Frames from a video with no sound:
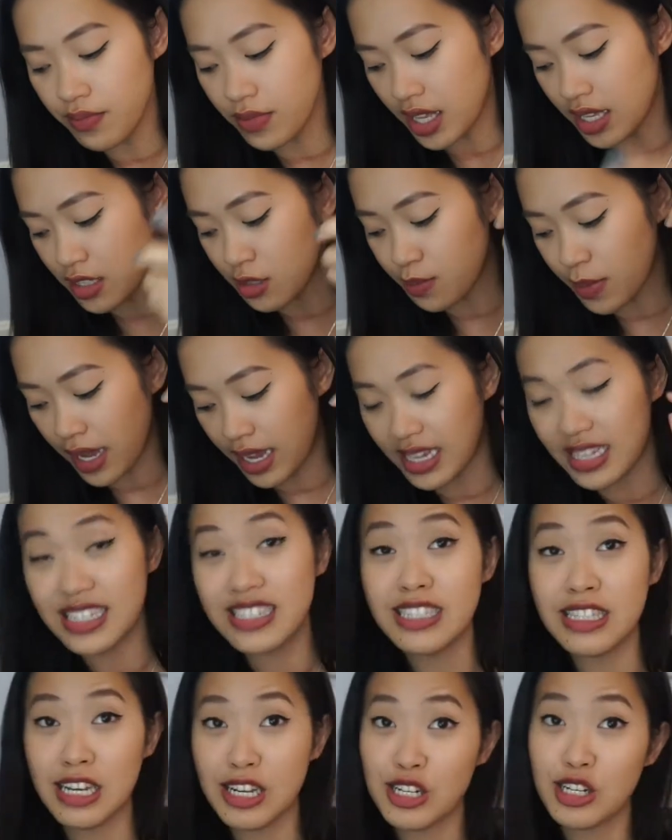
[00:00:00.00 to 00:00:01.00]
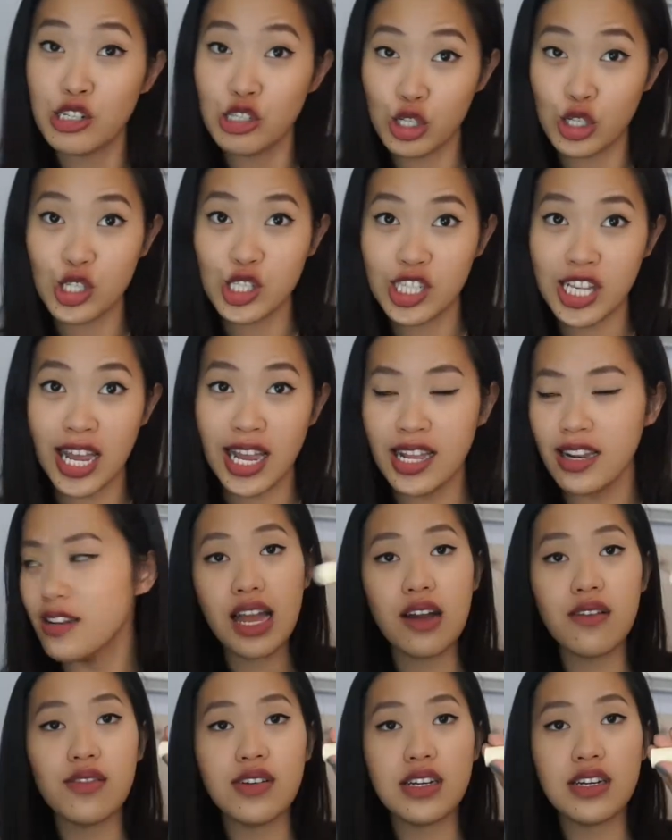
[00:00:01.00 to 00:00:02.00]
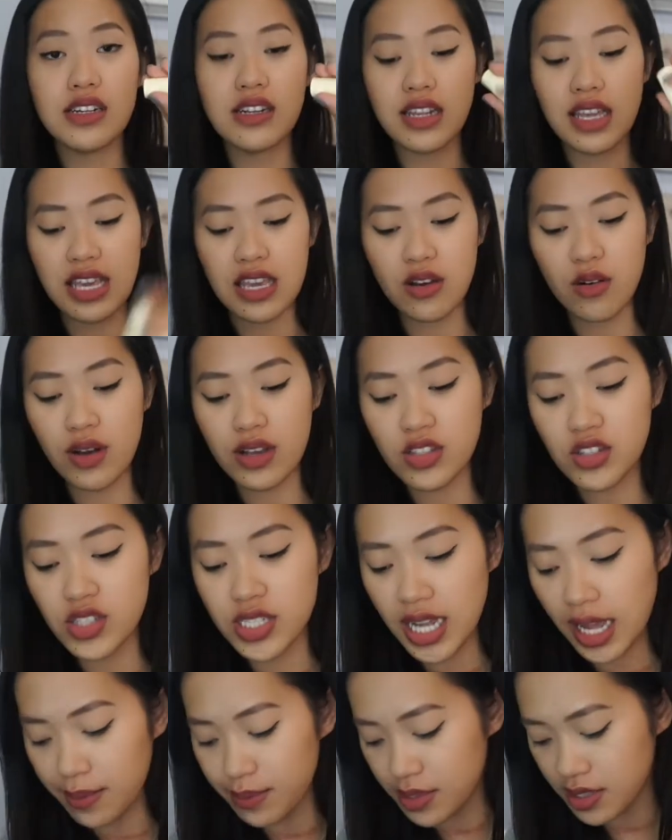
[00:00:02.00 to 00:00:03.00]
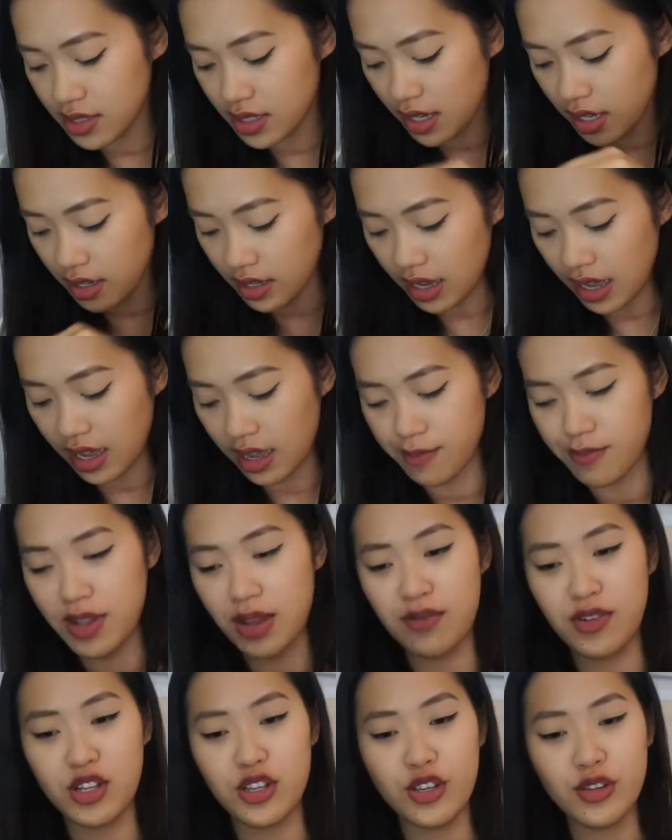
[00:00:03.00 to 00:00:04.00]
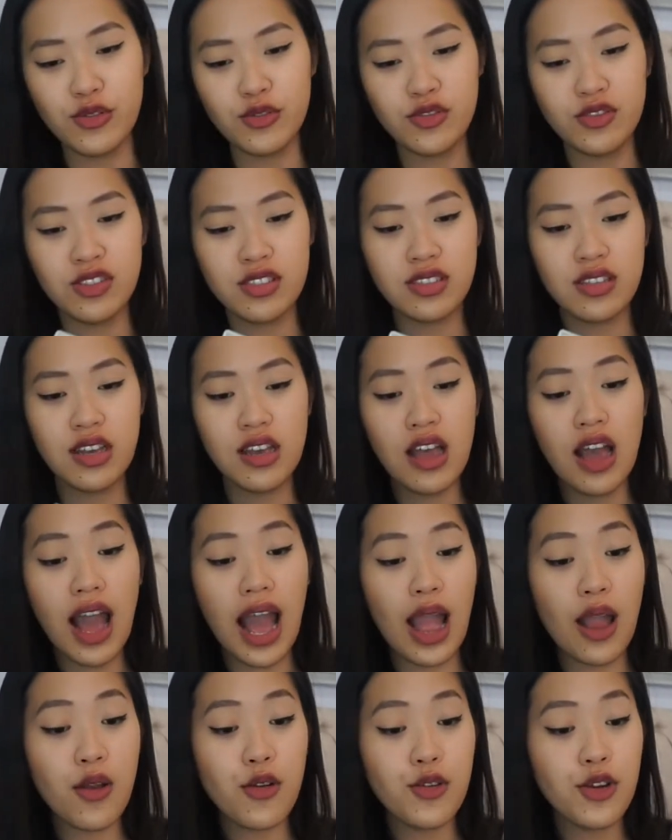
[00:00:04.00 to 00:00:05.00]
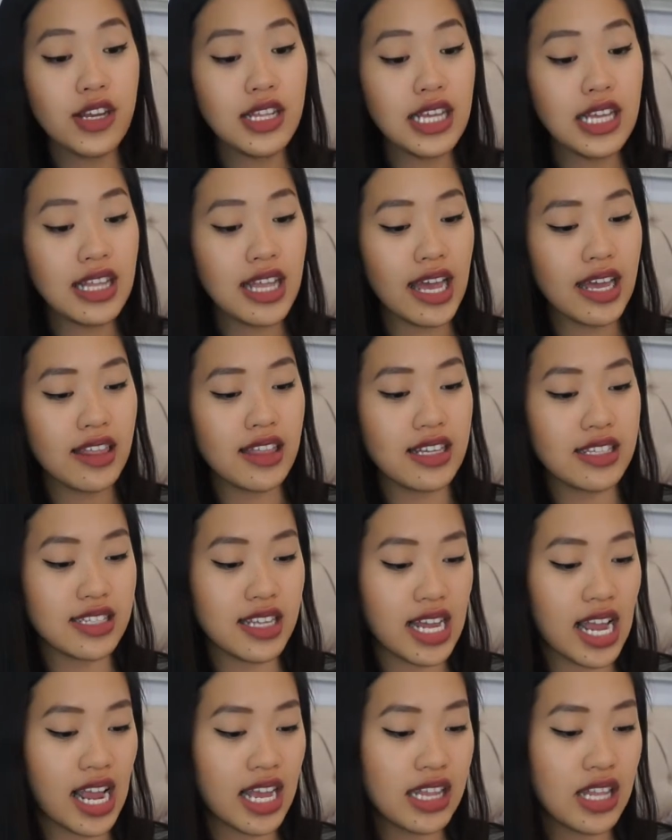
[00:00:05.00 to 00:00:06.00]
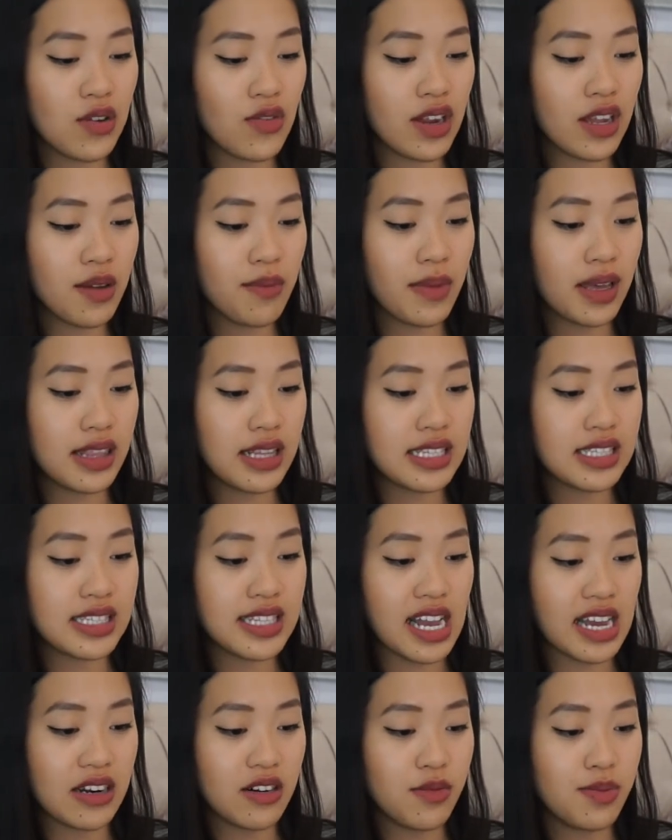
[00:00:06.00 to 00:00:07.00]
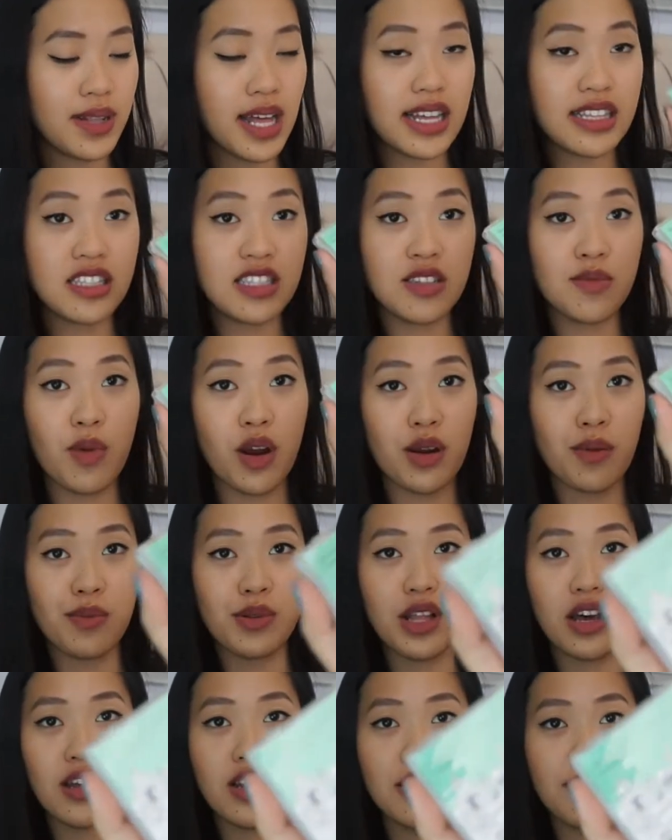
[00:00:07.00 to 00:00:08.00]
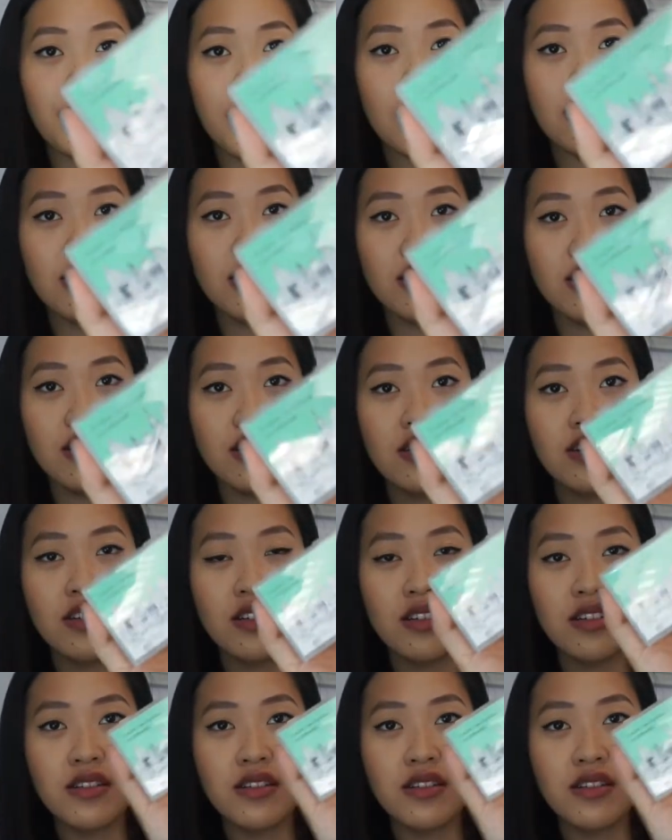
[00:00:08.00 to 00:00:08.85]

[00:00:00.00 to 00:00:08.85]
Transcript: That's my signature scent. I have an EOS chapstick I've never used. I really like this. I highly recommend this Dinoplatt Smart Blotting Powder.